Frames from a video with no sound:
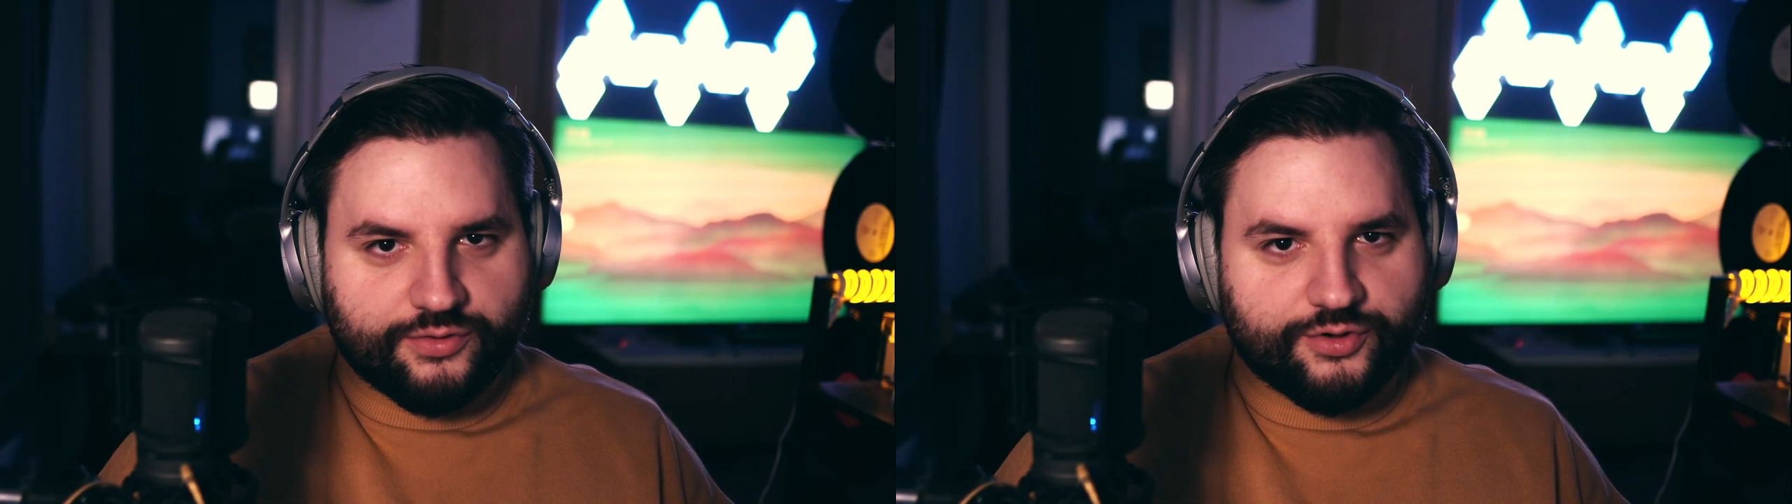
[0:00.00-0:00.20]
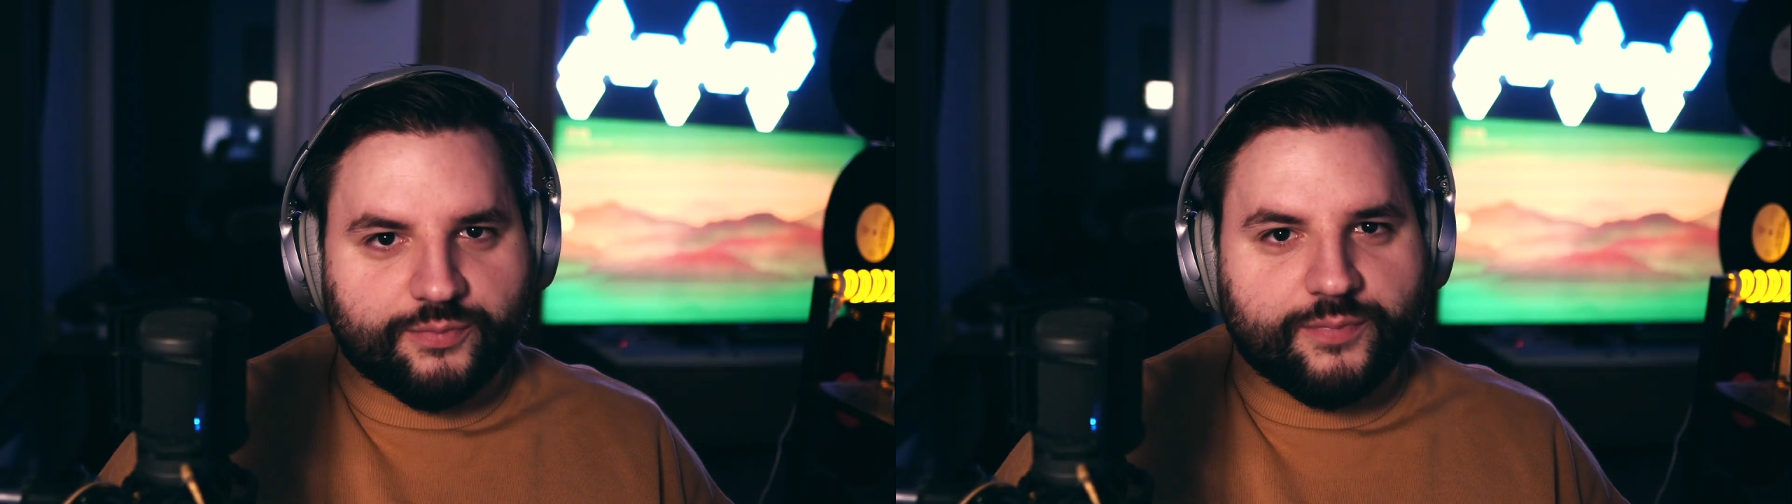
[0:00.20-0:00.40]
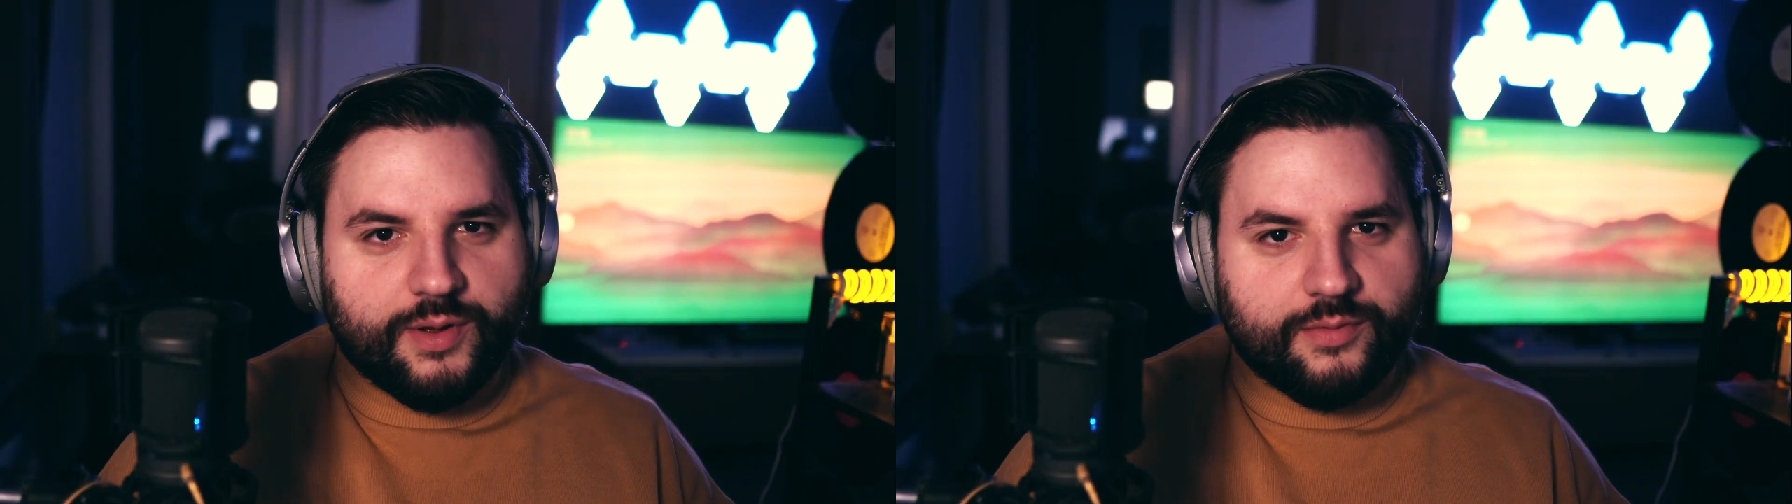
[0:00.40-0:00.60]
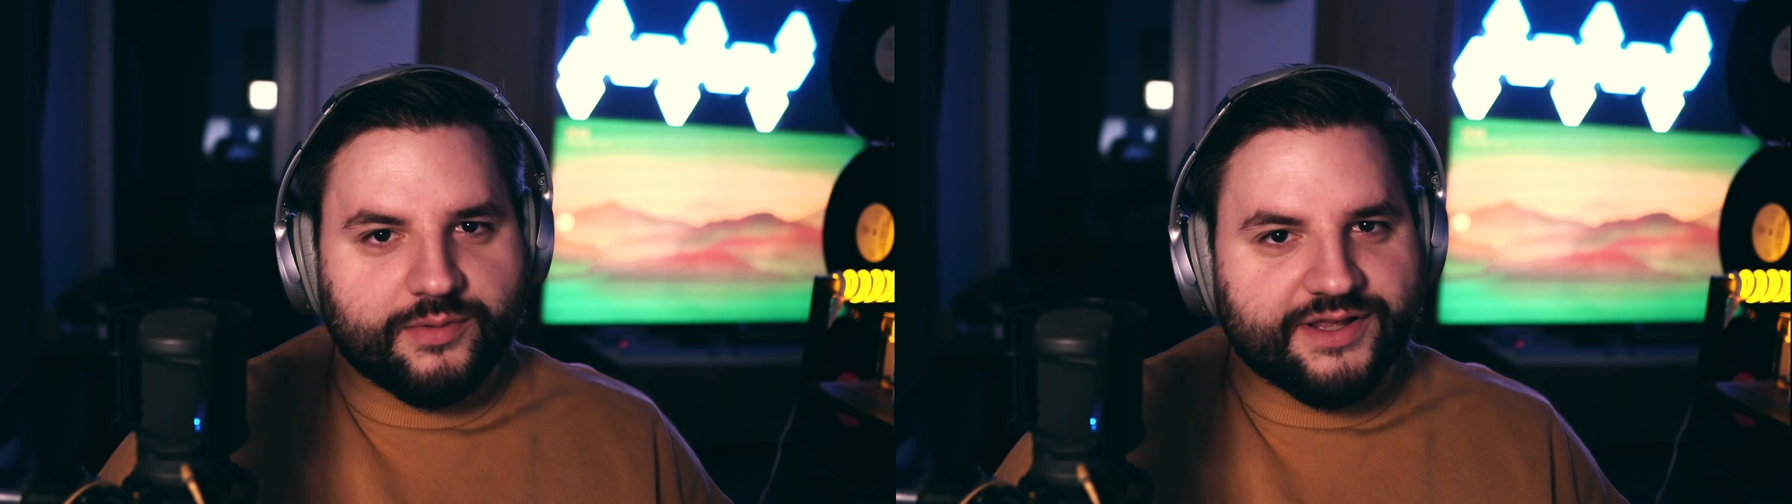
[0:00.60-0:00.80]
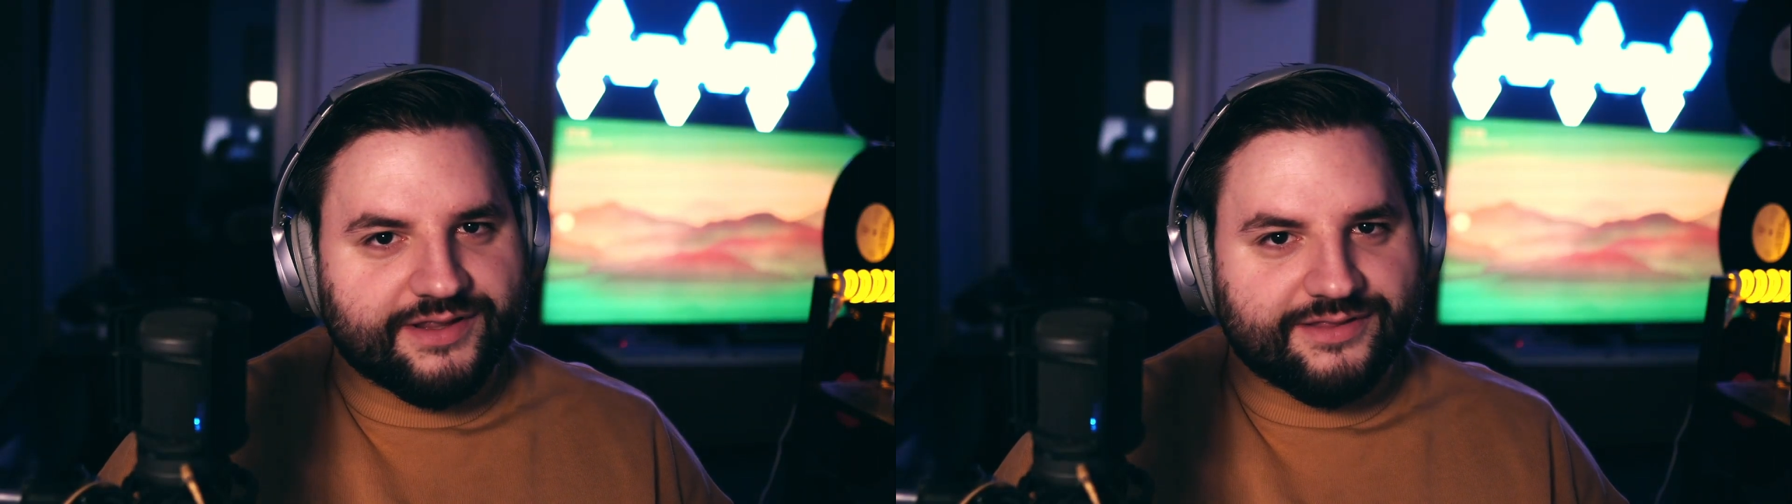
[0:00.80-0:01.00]
you're
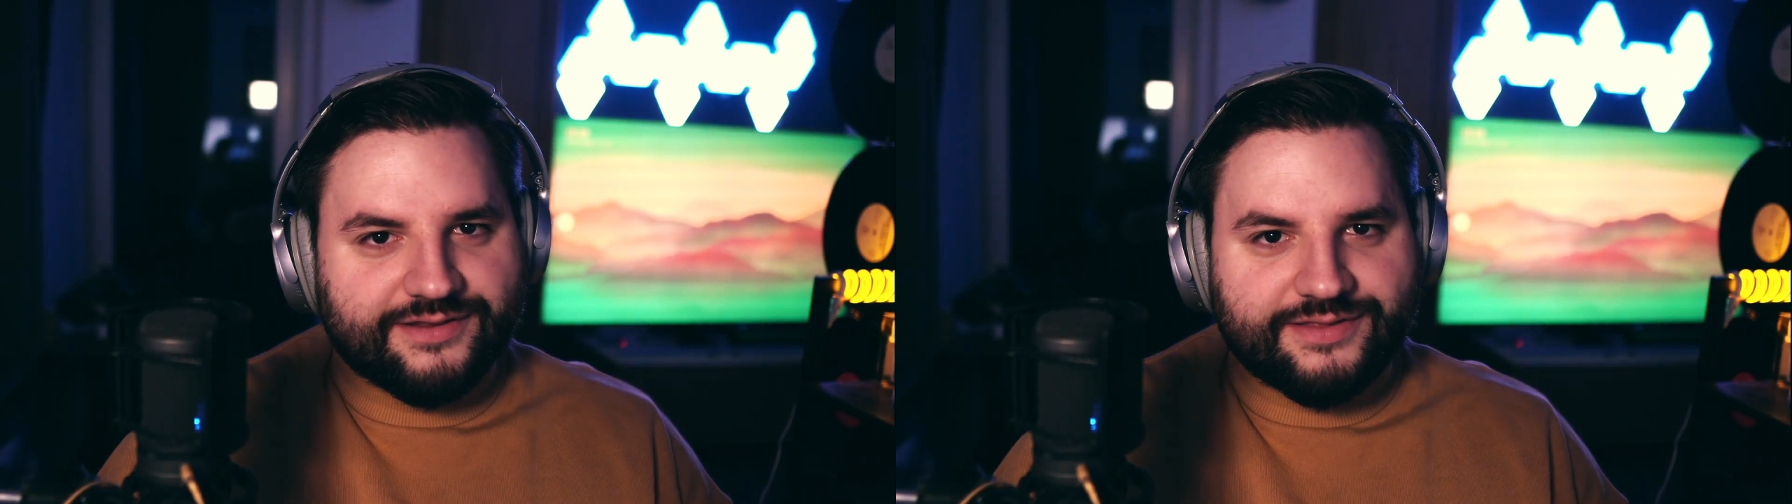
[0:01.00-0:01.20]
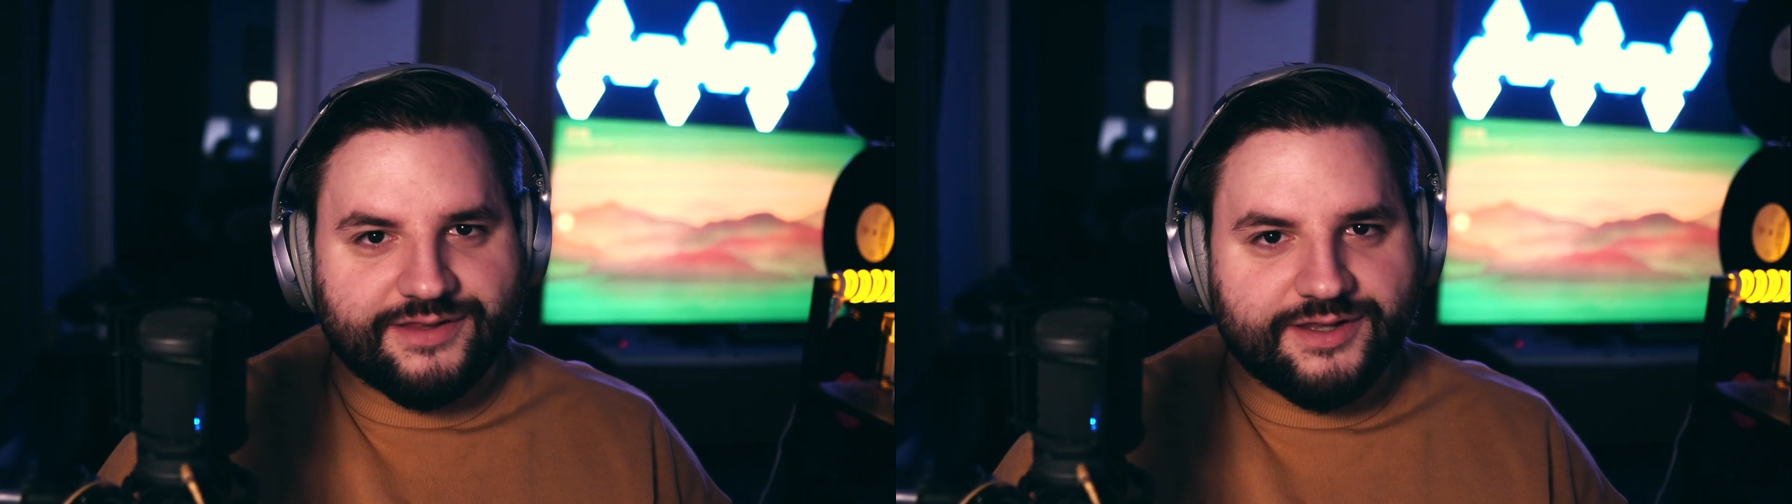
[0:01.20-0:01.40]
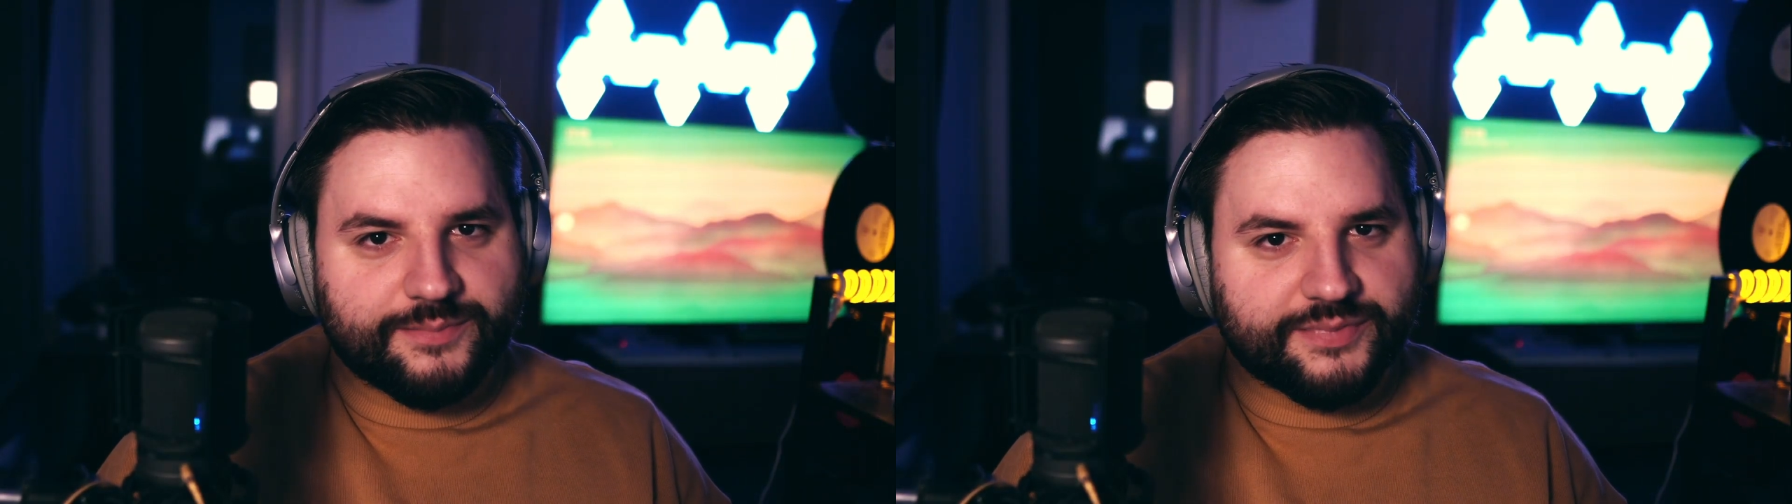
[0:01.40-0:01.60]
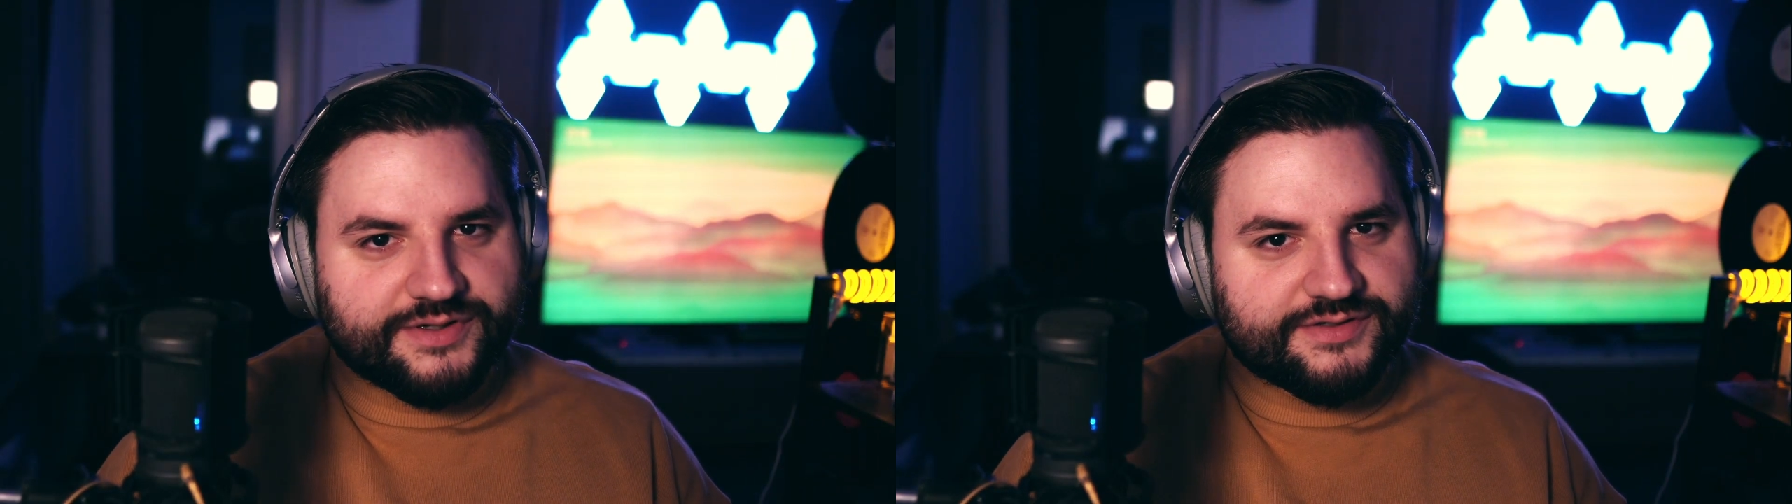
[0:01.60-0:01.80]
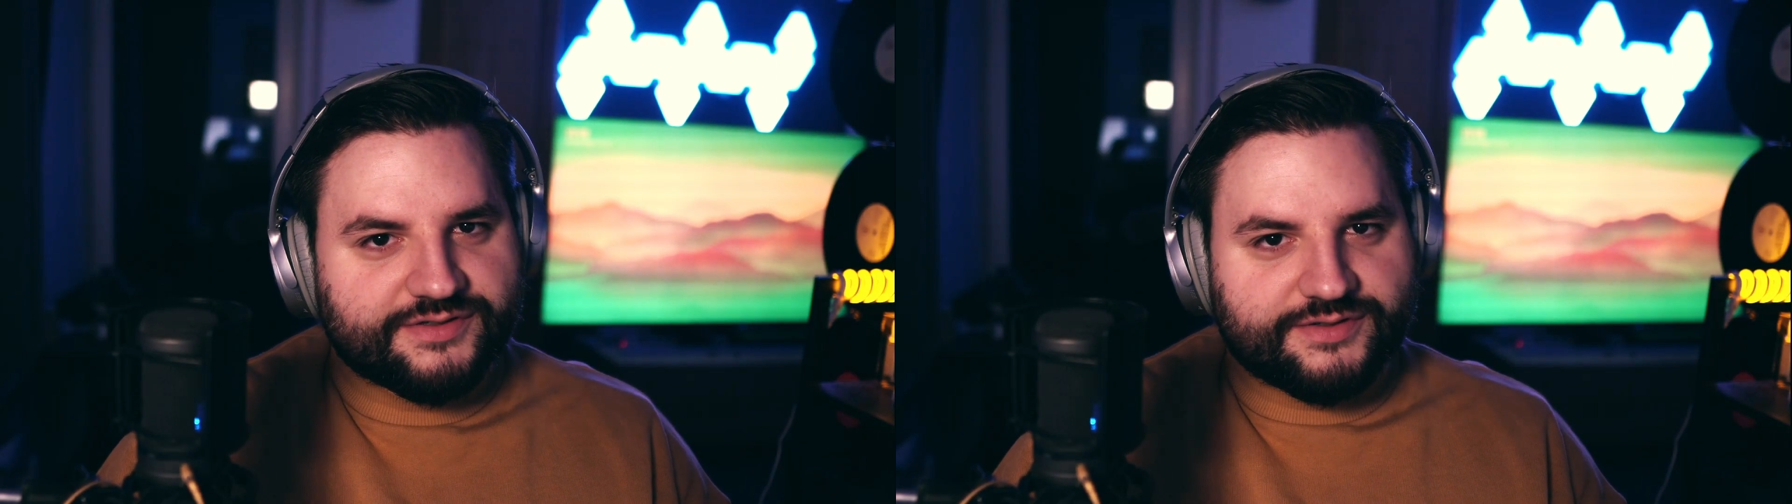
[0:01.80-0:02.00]
probably in the
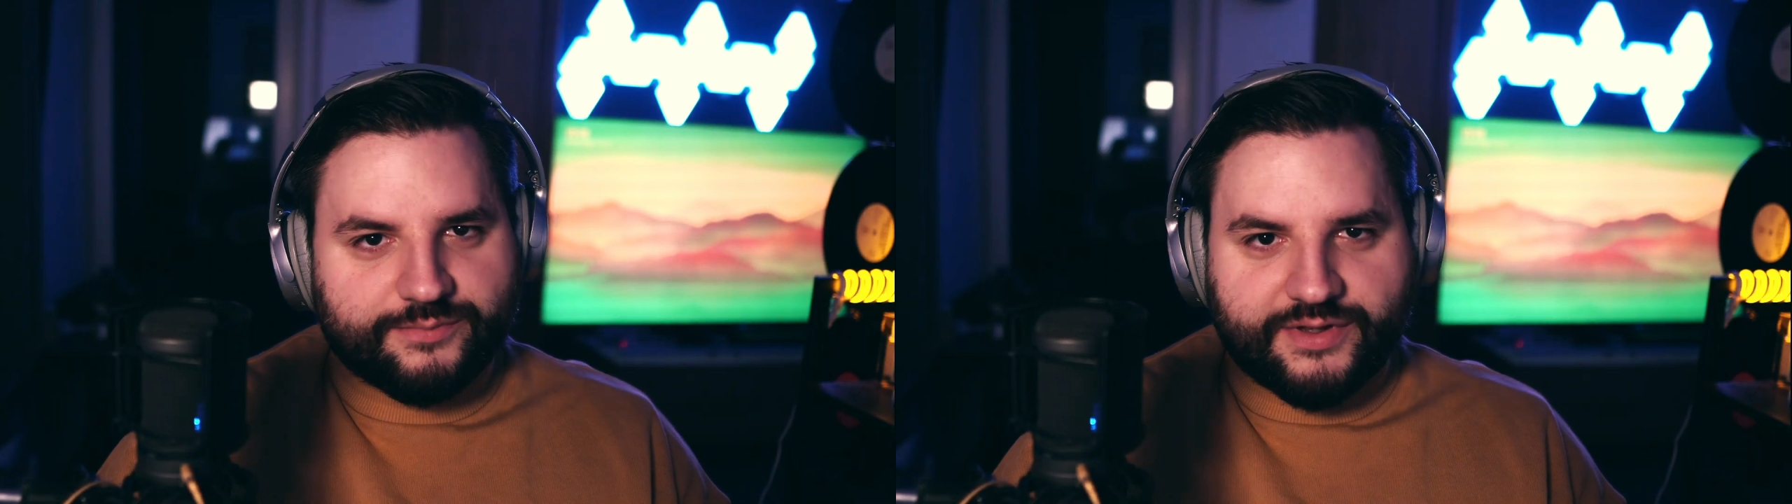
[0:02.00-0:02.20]
deepest